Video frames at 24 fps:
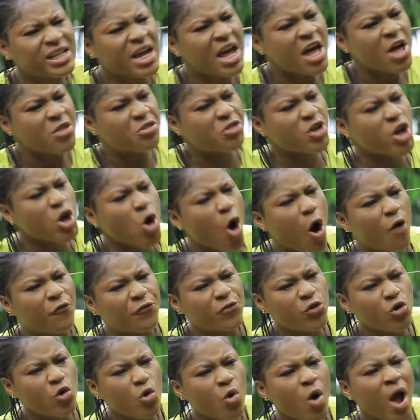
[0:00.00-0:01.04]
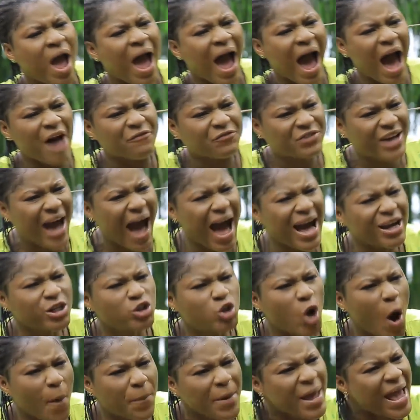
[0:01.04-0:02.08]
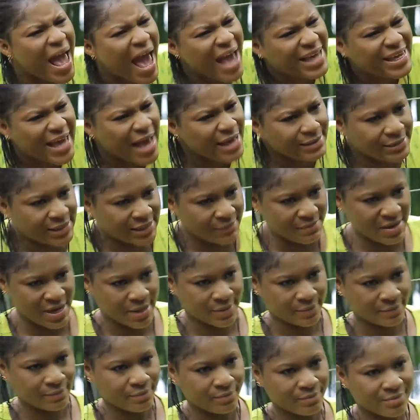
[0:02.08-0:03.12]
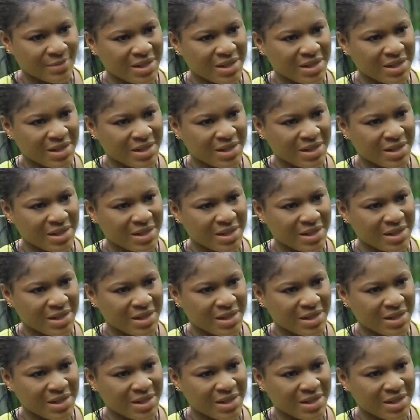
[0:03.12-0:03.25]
that three of you have ganged up against me.